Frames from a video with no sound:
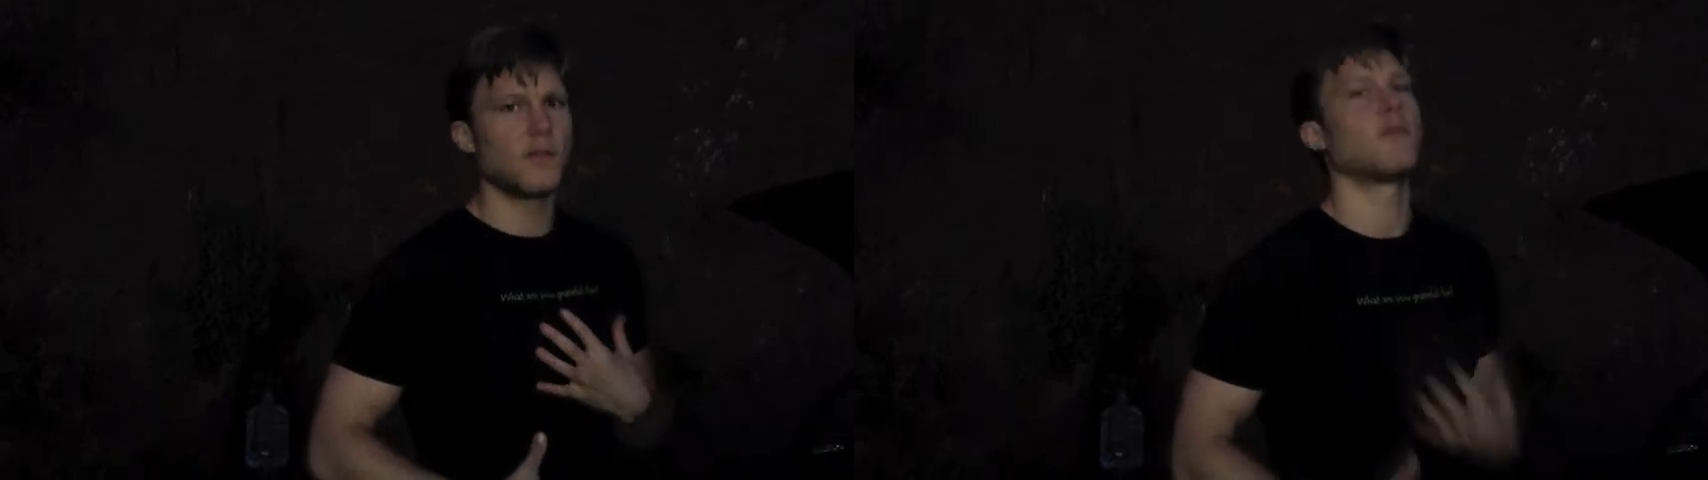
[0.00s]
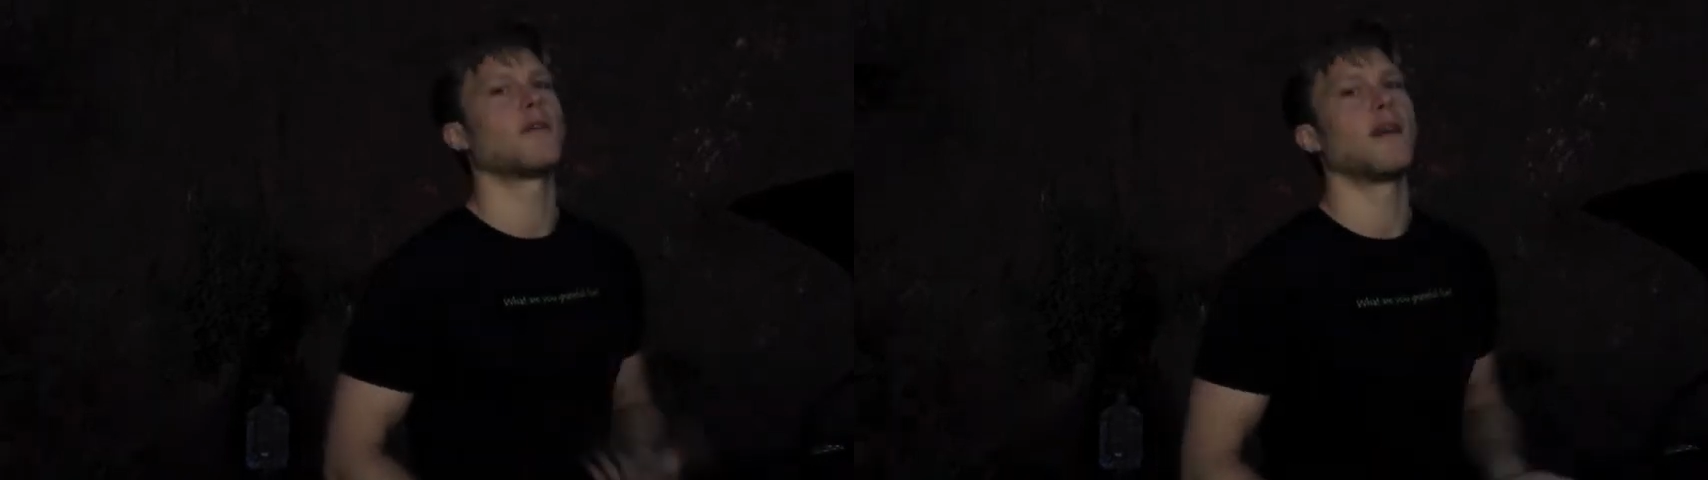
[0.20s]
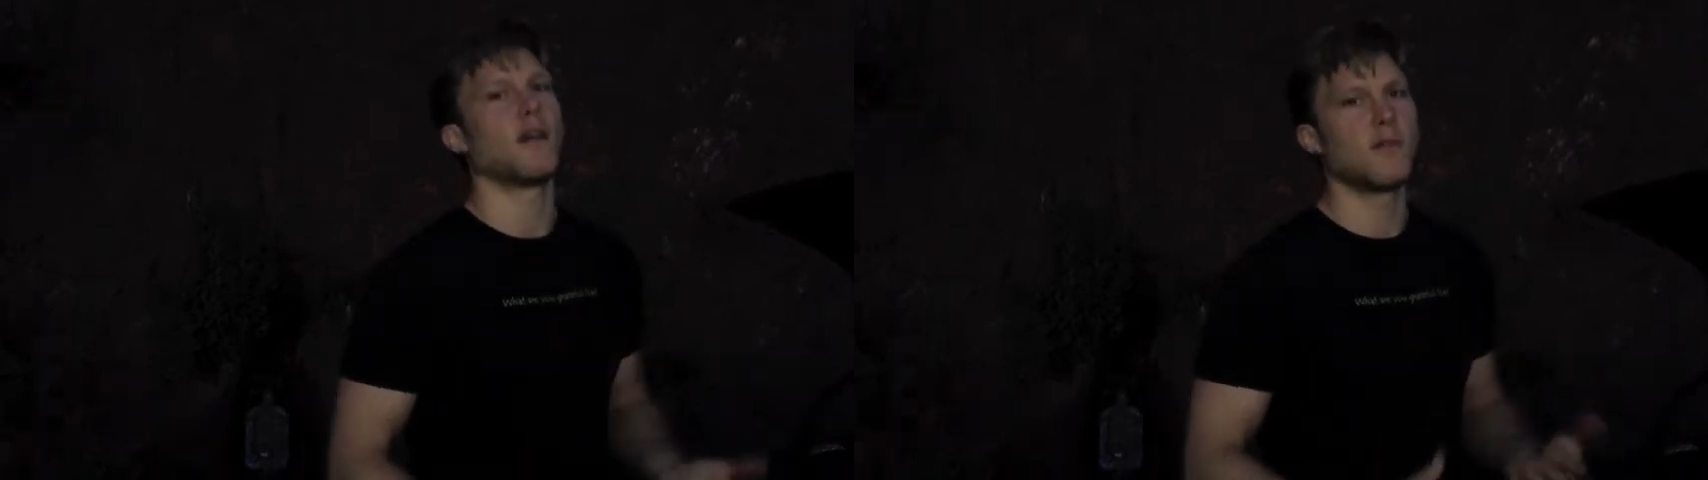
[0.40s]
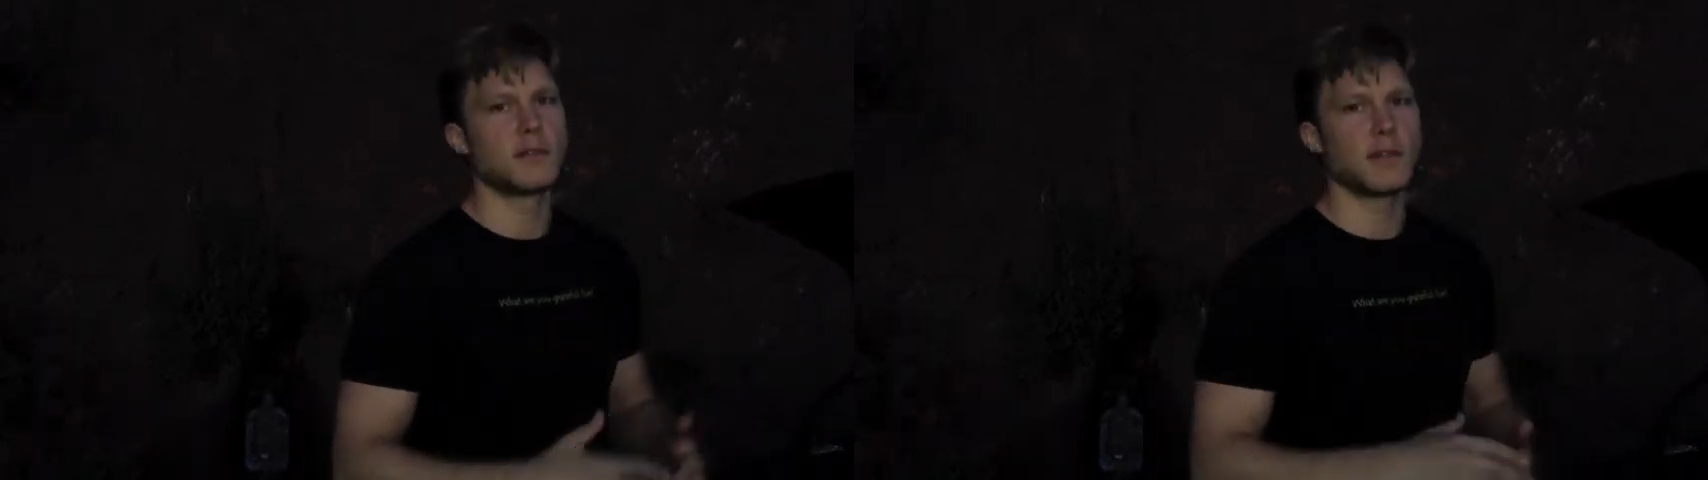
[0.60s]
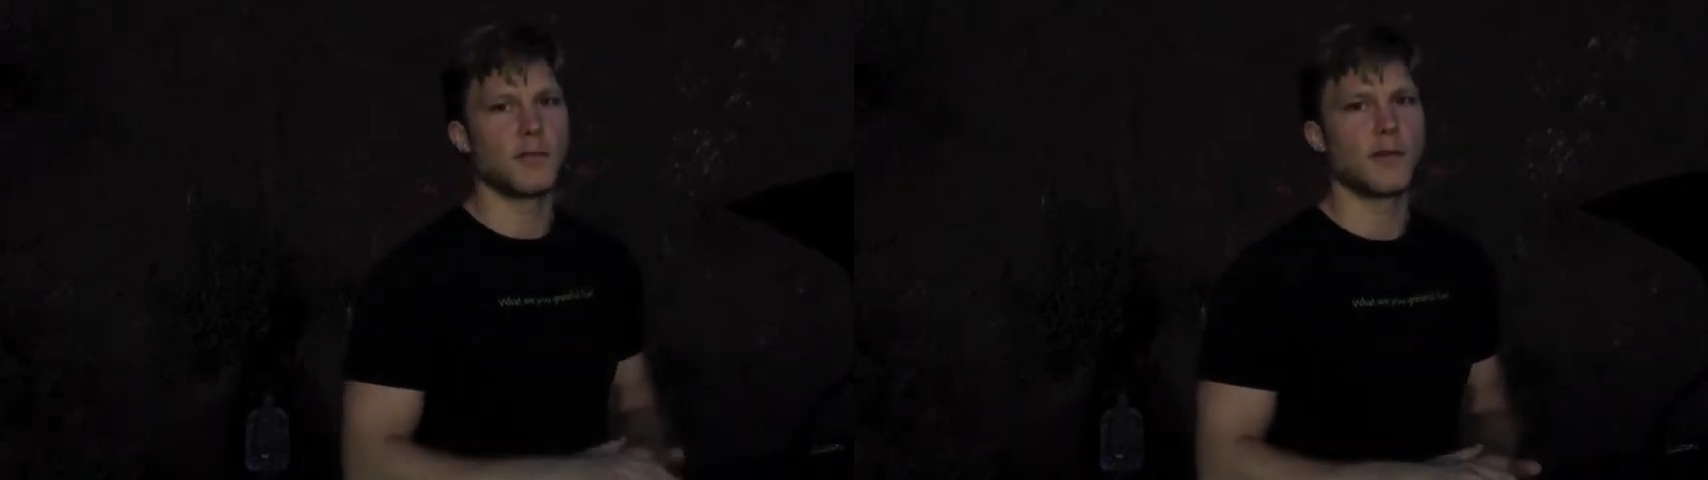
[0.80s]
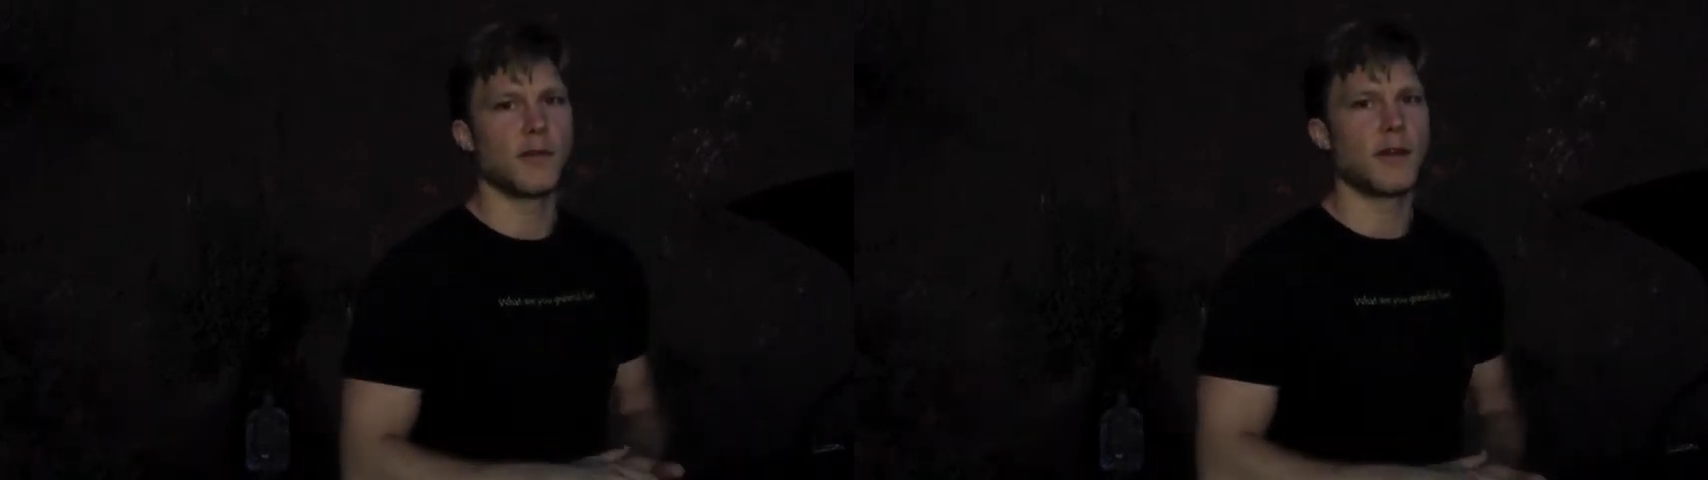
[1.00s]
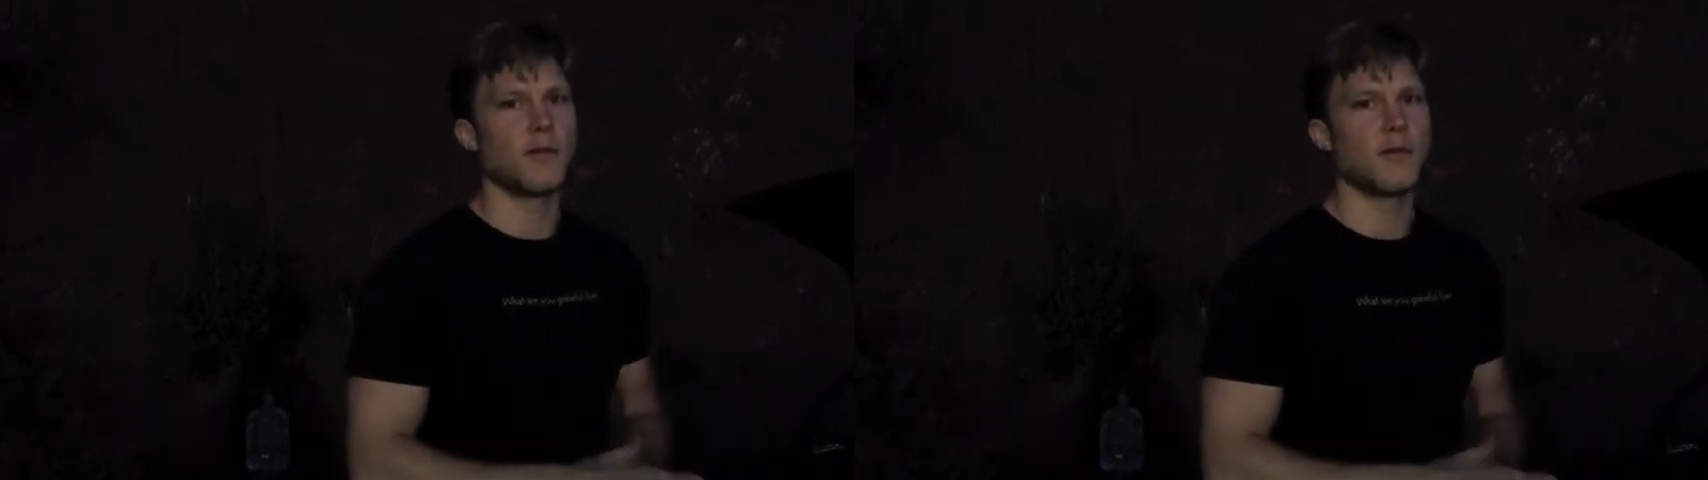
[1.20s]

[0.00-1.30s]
you want to always upgrade